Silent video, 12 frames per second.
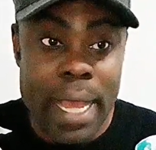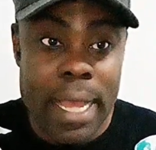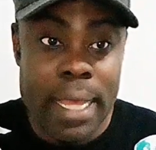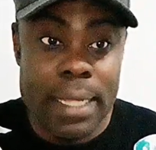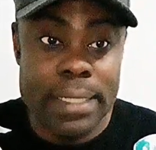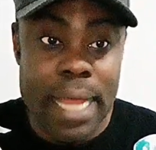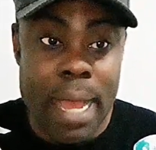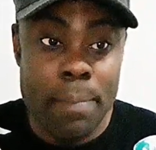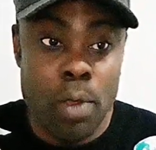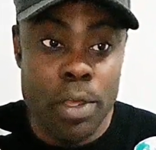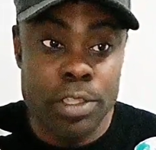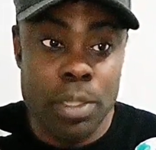and
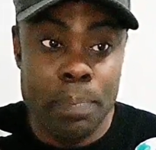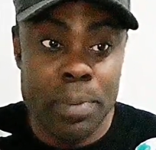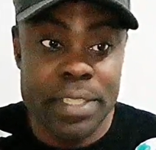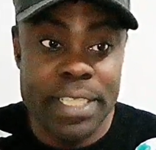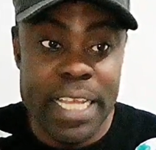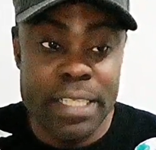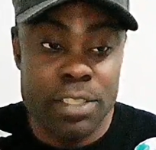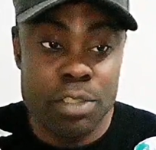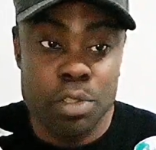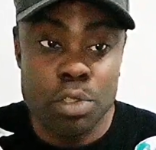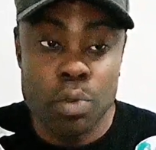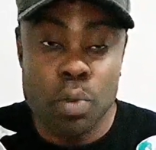I'm going to present
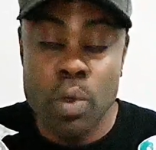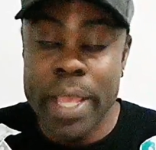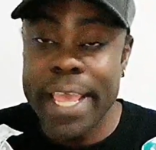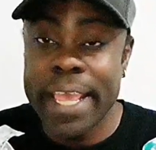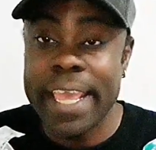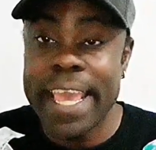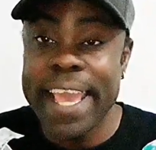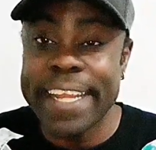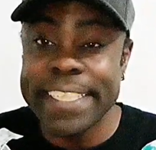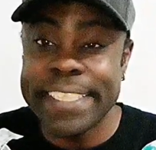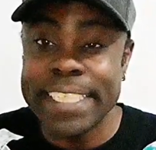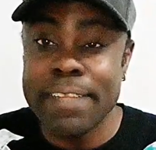to you a
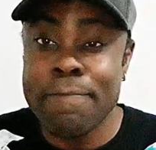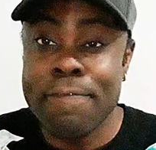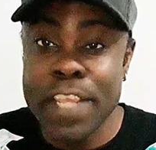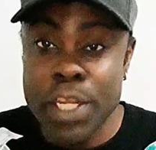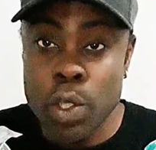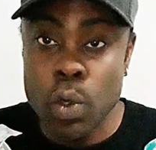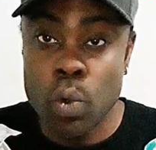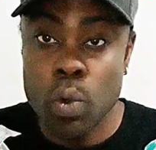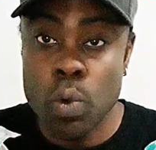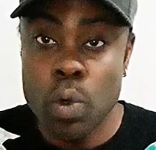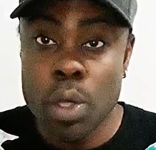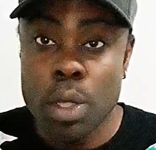edited
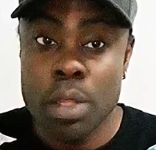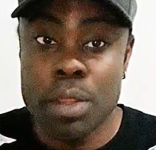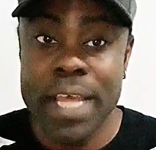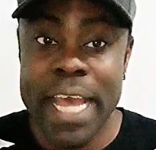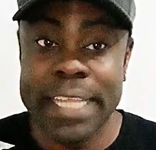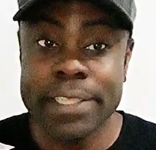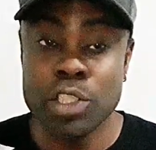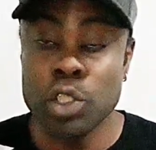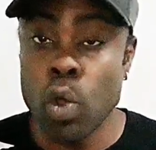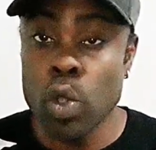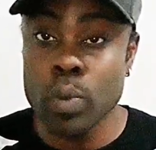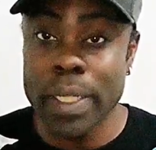video that
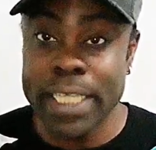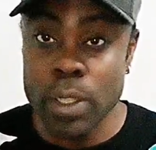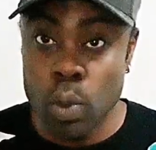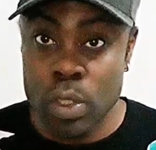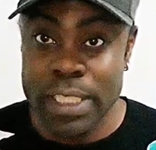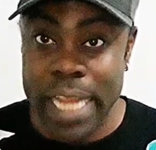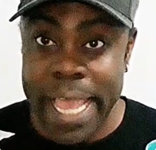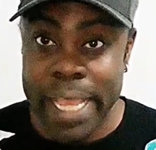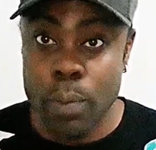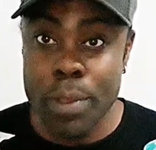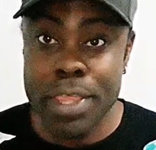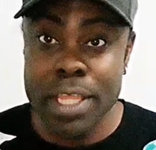shows what it looks
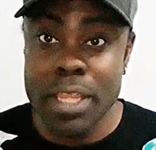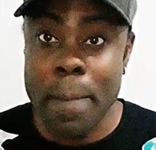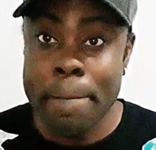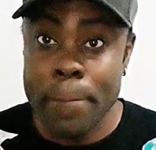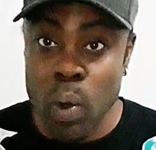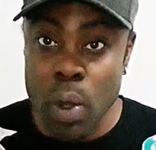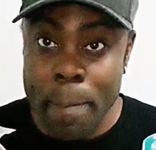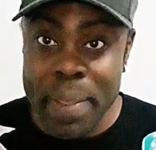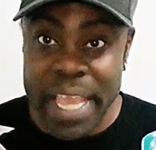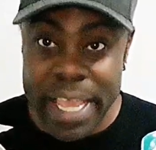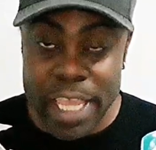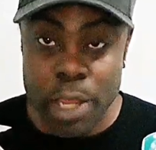like within the Bull
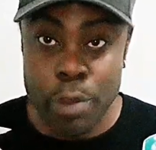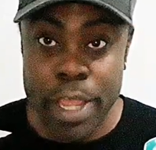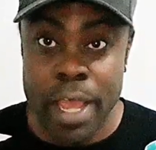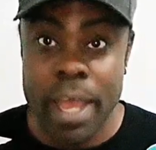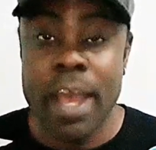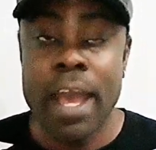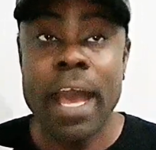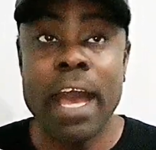Bay area